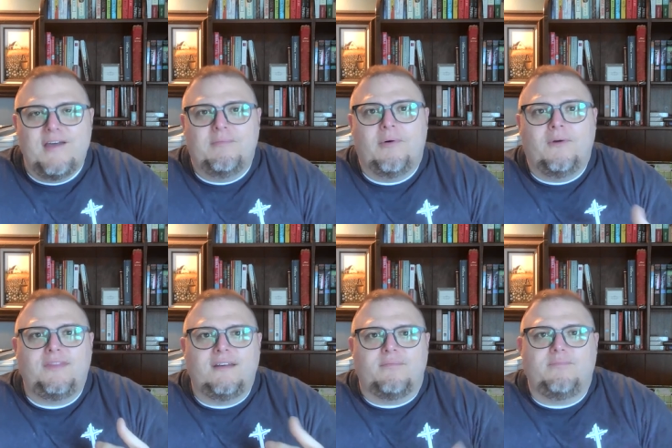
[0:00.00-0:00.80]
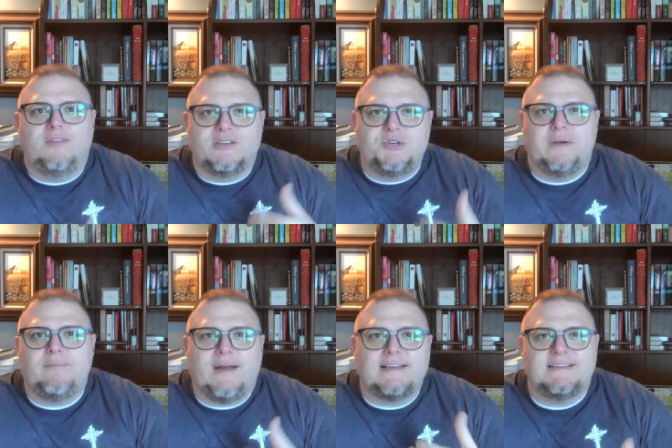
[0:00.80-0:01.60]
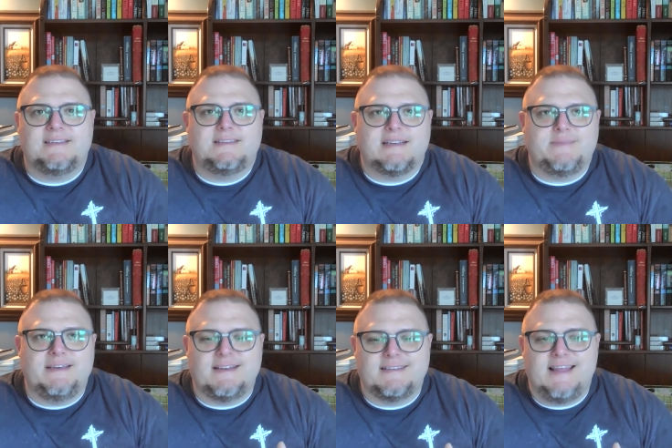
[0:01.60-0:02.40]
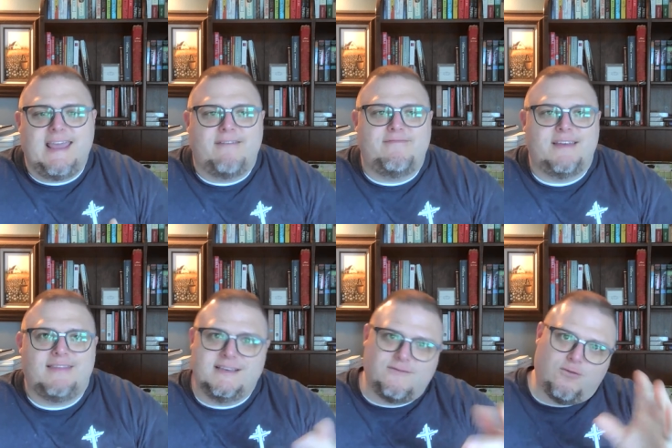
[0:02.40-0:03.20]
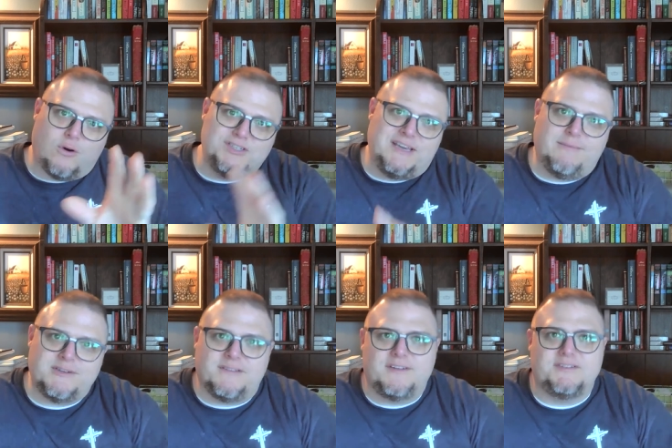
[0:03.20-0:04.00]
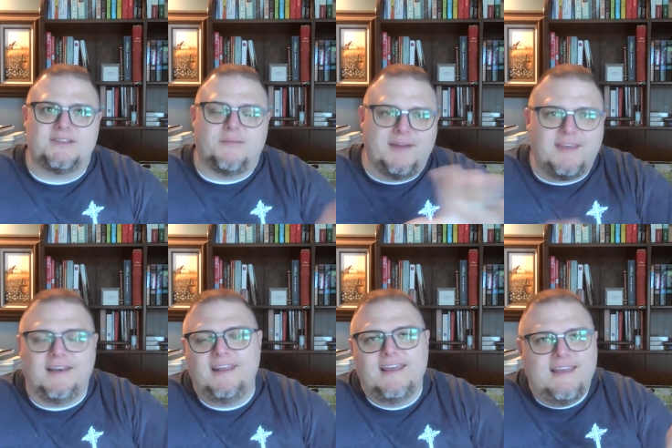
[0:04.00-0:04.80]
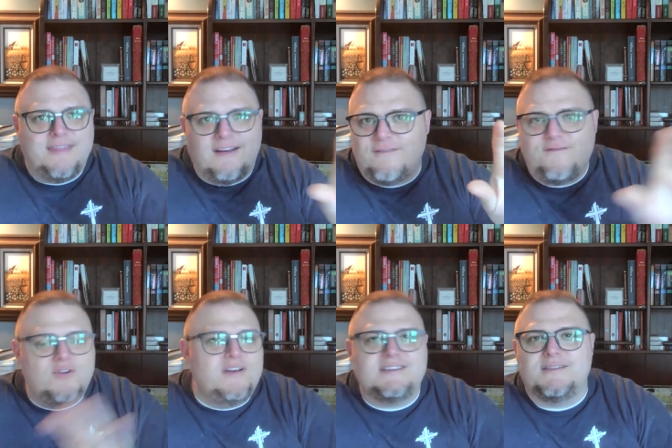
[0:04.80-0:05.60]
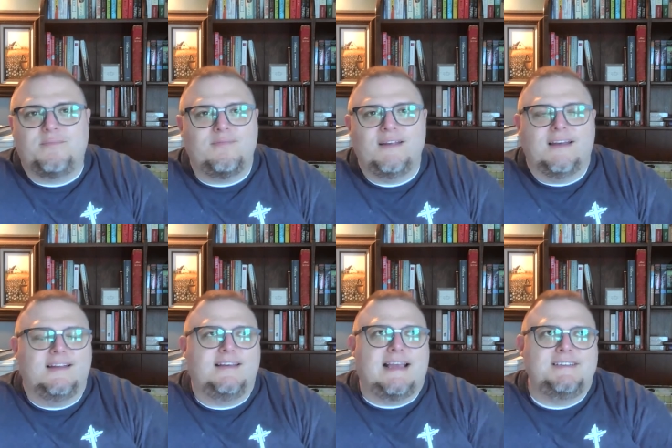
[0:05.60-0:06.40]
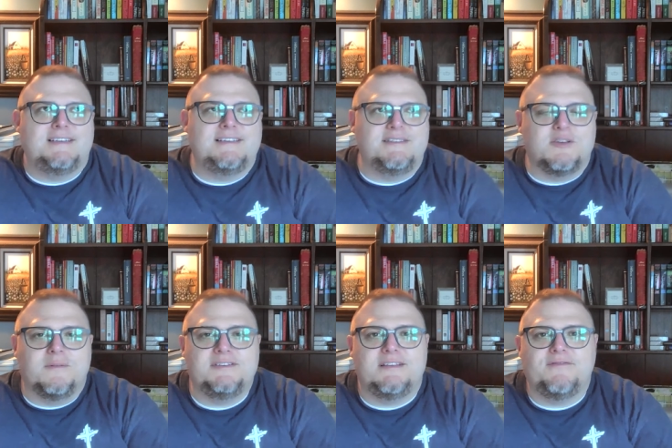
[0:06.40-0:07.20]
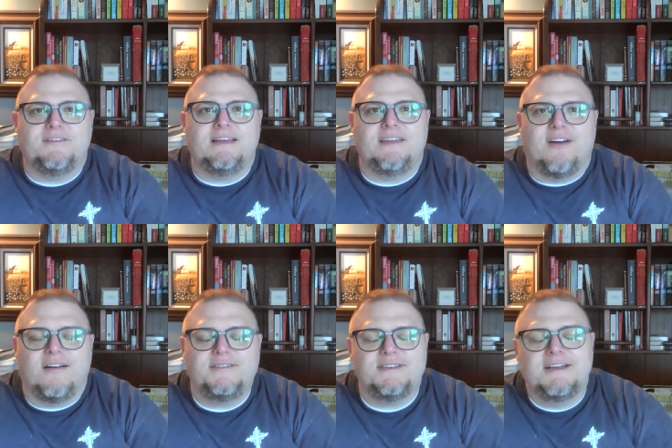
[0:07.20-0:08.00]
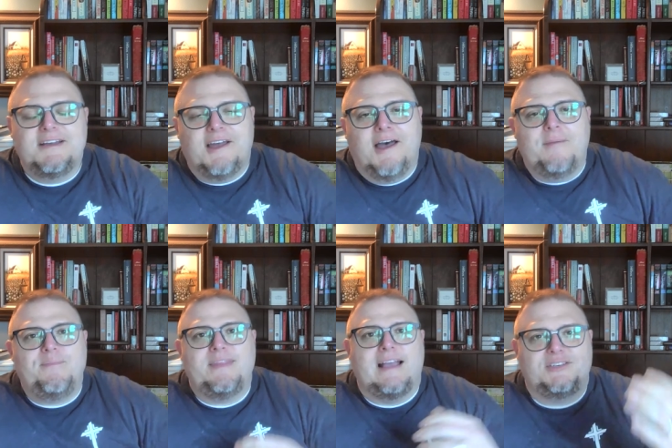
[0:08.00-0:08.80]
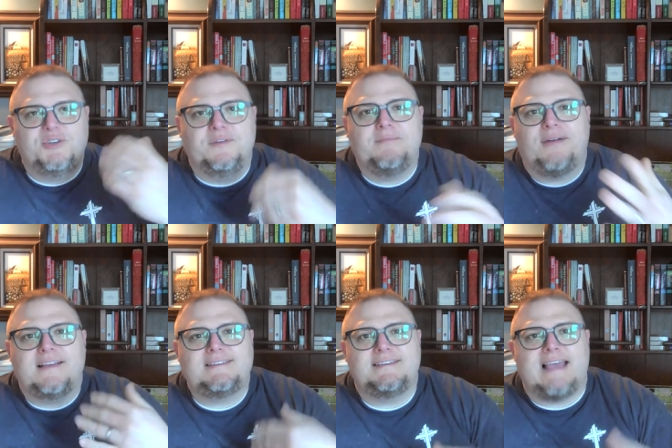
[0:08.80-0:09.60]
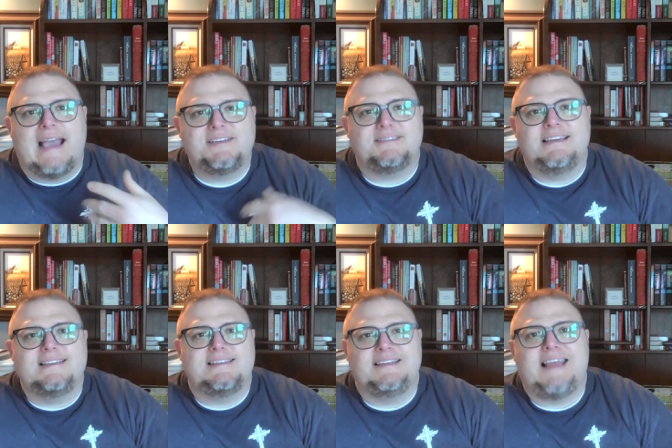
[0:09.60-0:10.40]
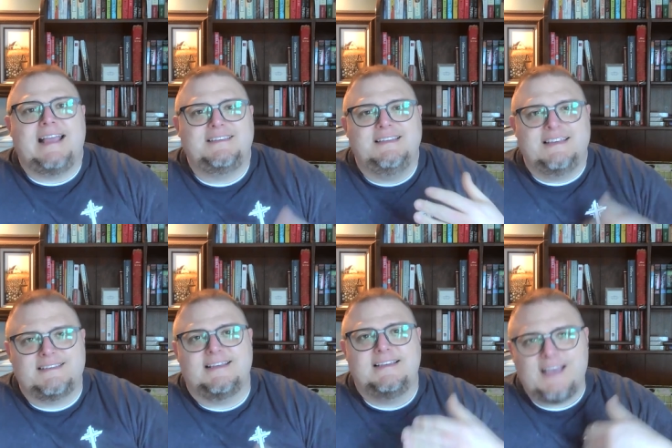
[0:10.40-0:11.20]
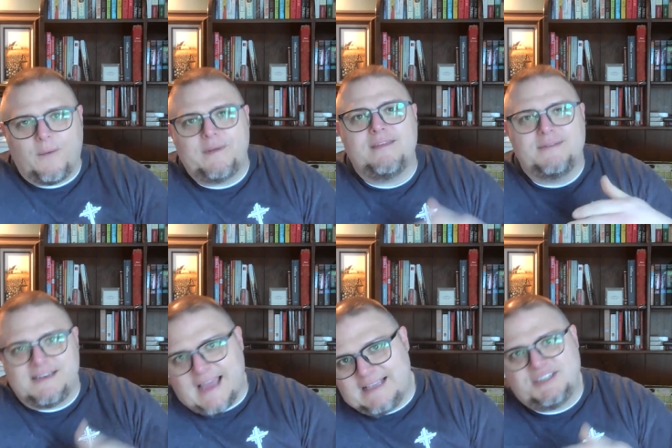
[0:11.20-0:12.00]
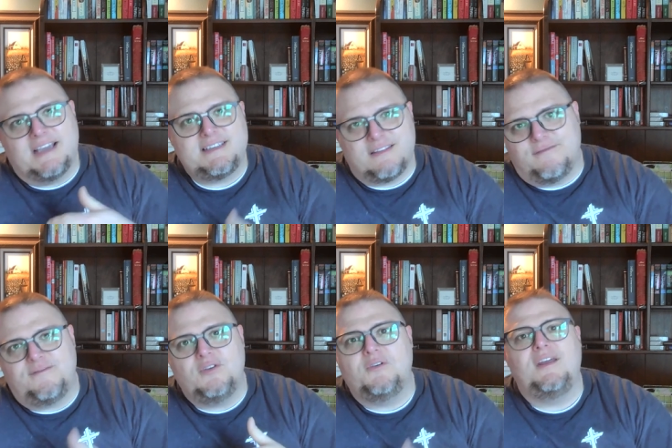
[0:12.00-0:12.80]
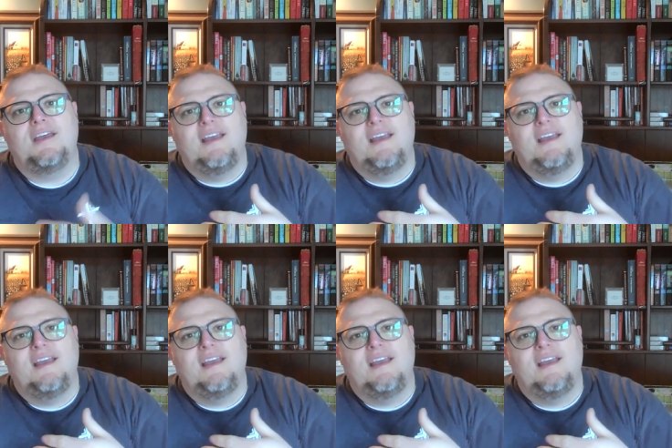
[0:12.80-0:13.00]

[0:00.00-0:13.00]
but what the, the chewing process does because because they have like these four chambers of their stomach and their food is uh, digested so much differently than ours. Um, that chewing process actually is the di- is is helping them to digest the food